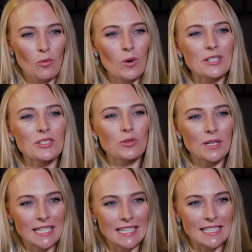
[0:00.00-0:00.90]
What are your
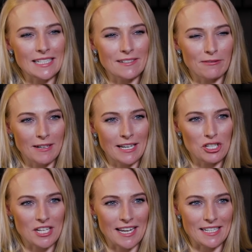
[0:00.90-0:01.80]
key
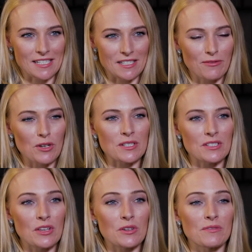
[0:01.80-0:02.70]
differentiators
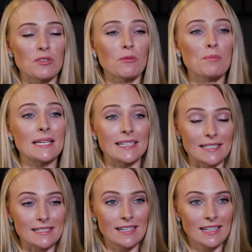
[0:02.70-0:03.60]
versus those of your
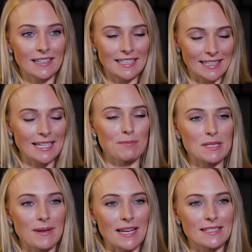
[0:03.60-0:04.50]
peers in the income
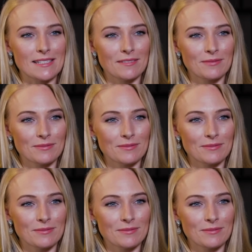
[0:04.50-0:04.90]
space?